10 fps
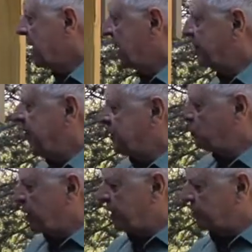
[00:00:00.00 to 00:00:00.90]
And that's
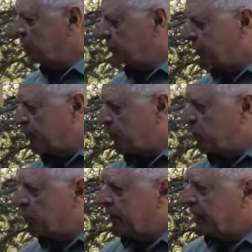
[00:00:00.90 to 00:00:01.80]
why it's only
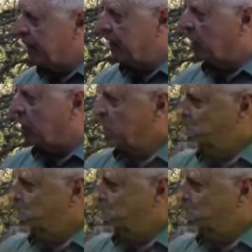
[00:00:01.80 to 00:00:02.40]
blooming here.